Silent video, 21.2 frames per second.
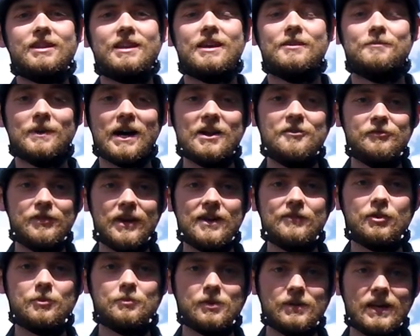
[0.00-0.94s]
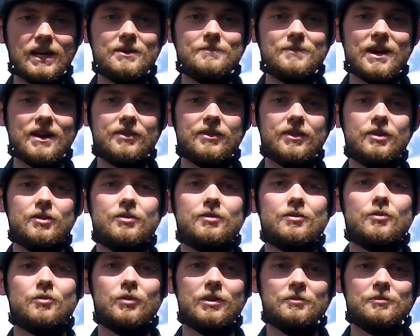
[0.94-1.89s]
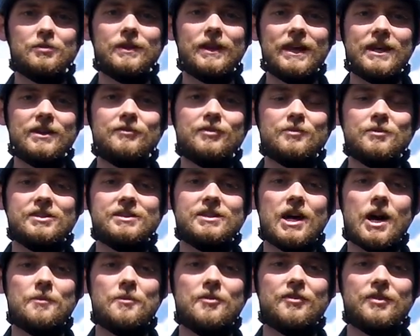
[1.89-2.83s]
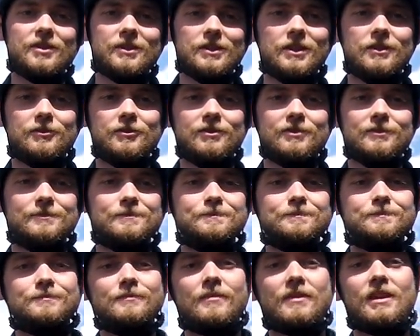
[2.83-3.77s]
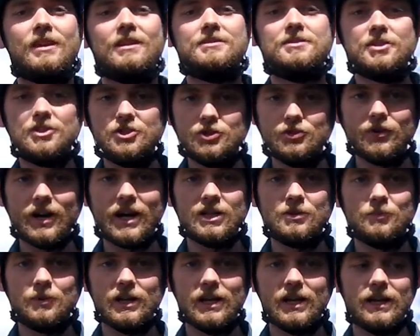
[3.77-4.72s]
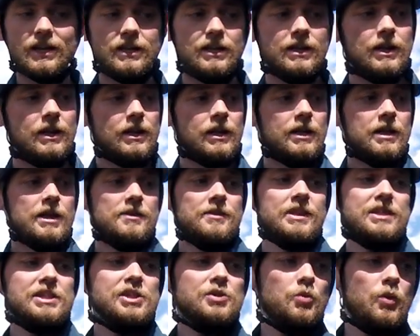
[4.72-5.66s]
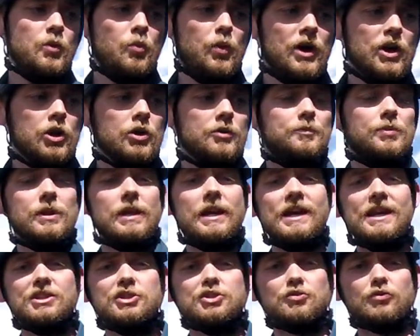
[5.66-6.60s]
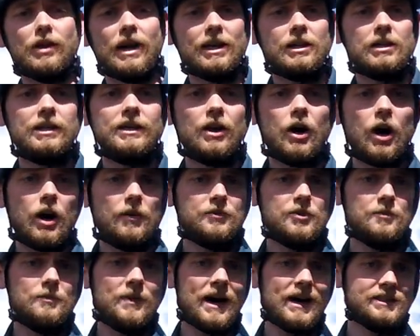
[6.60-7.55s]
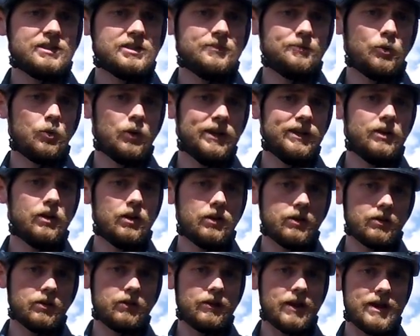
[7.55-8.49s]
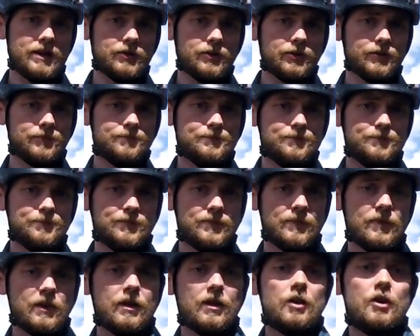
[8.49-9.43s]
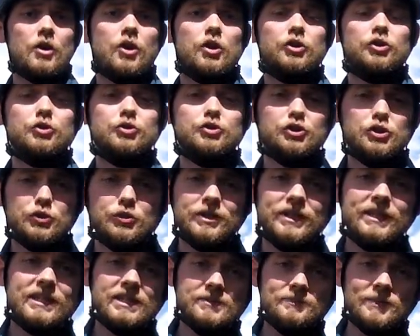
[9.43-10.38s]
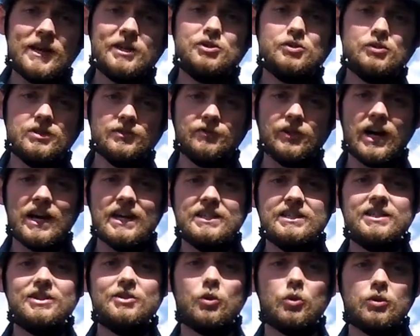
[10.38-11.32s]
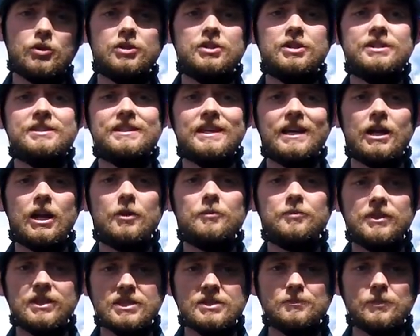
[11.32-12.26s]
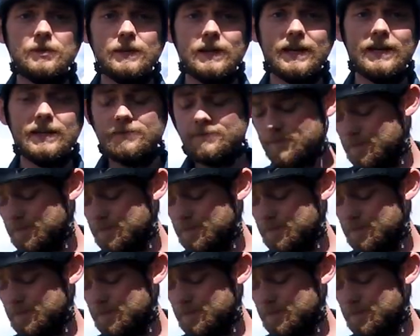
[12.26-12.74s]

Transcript: and my favorite belay method when belaying from the top of a cliff, is the direct belay. This is when we are belaying directly off the master point on our anchor. You do need a special device in order to set up this belay.